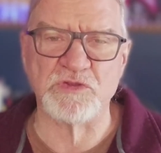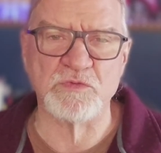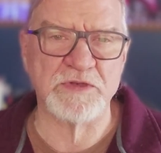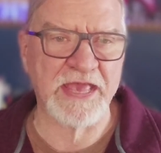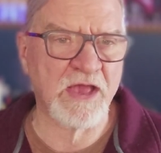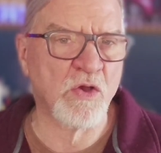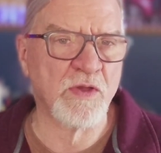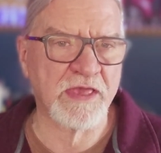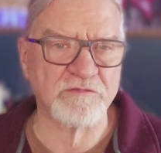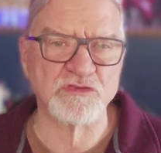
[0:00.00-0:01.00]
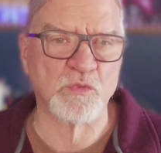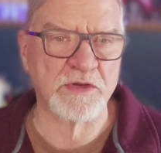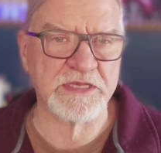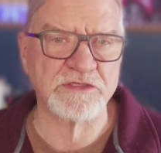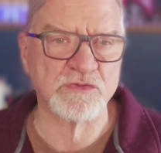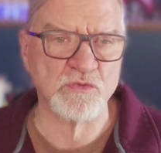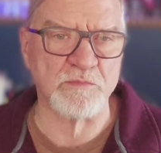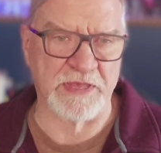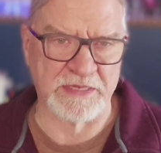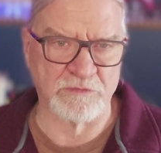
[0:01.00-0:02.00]
you now have 22
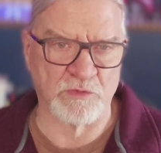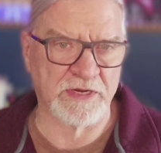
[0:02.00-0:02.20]
men